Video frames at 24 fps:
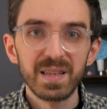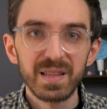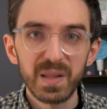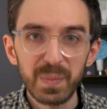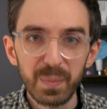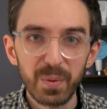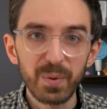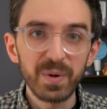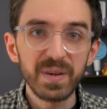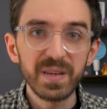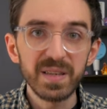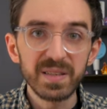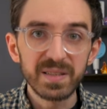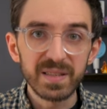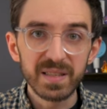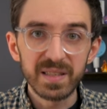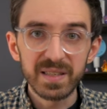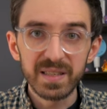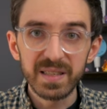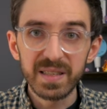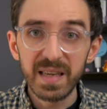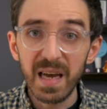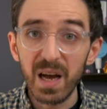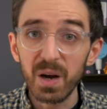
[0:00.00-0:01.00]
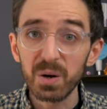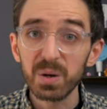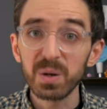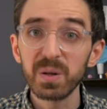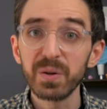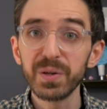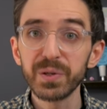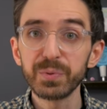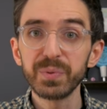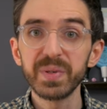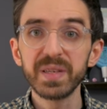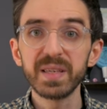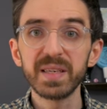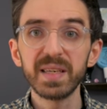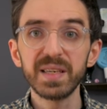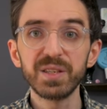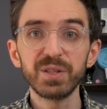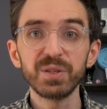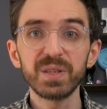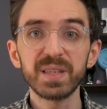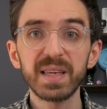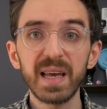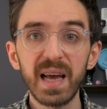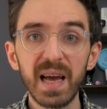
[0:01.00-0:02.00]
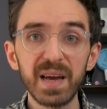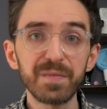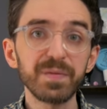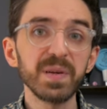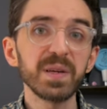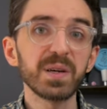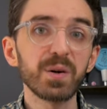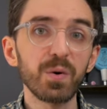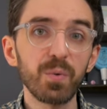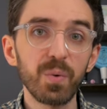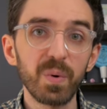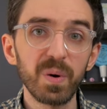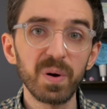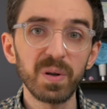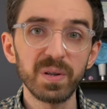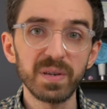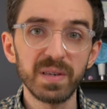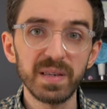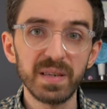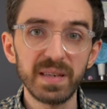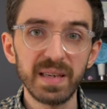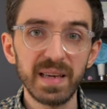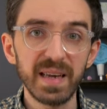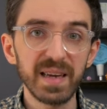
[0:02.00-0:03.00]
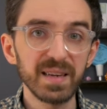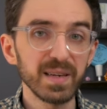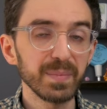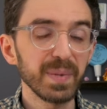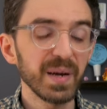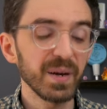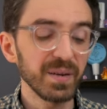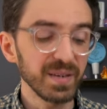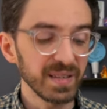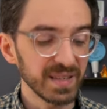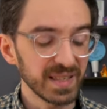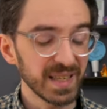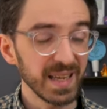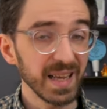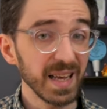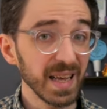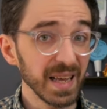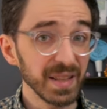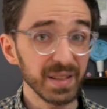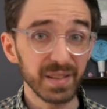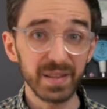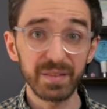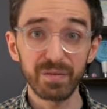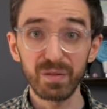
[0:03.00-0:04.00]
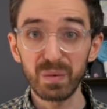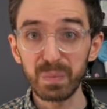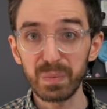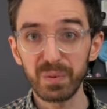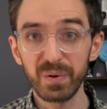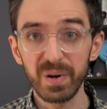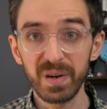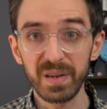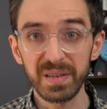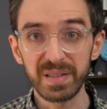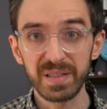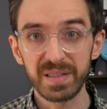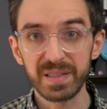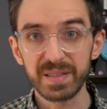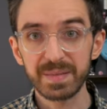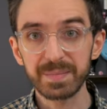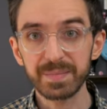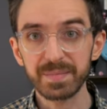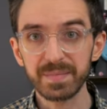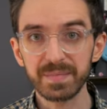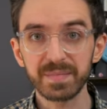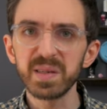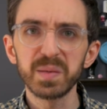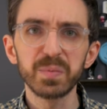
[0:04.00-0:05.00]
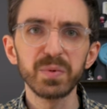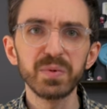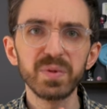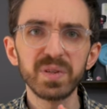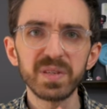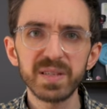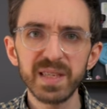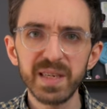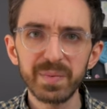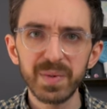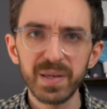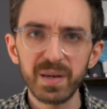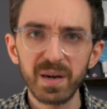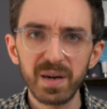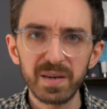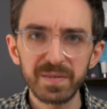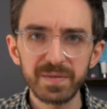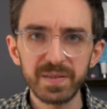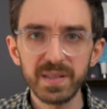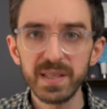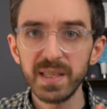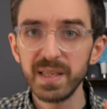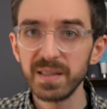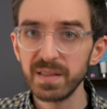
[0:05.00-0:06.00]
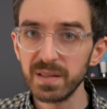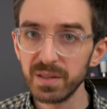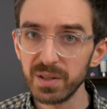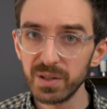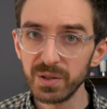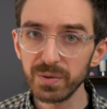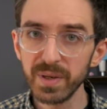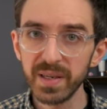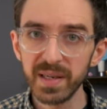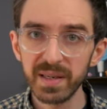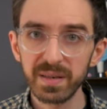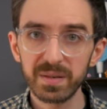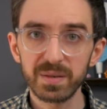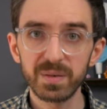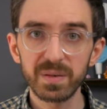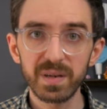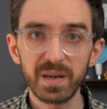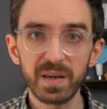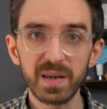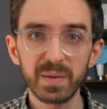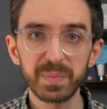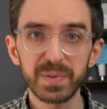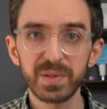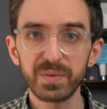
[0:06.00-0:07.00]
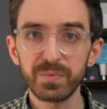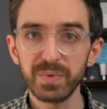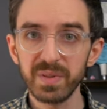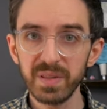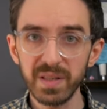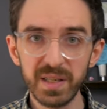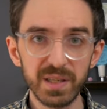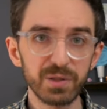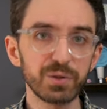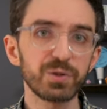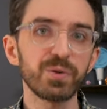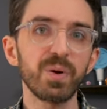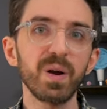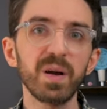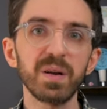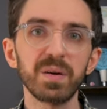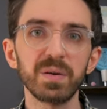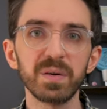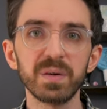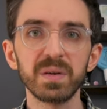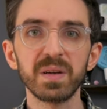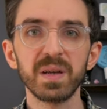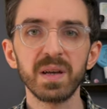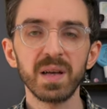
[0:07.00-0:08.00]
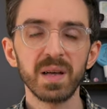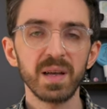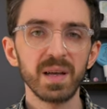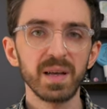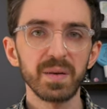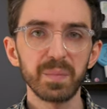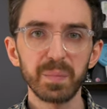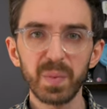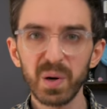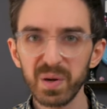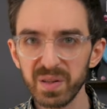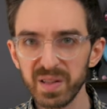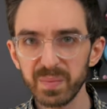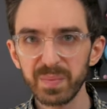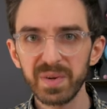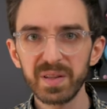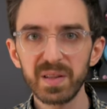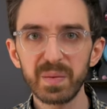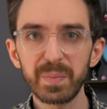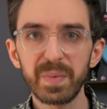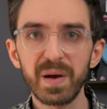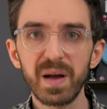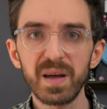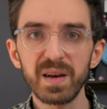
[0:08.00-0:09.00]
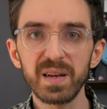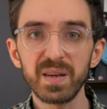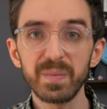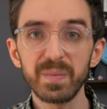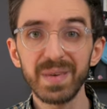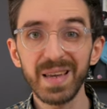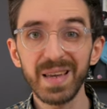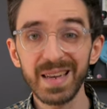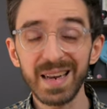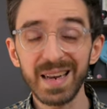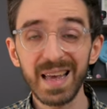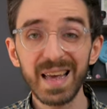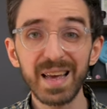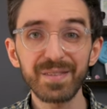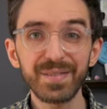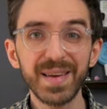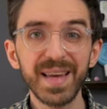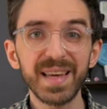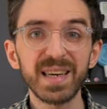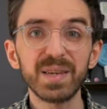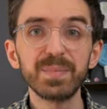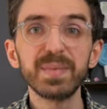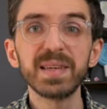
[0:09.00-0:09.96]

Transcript: The point is to see how close we can get to cafe quality at about a 10th of the price. So I'm gonna brew the same coffee into two identical cups with each grinder, mark them on the bottom, and have Anna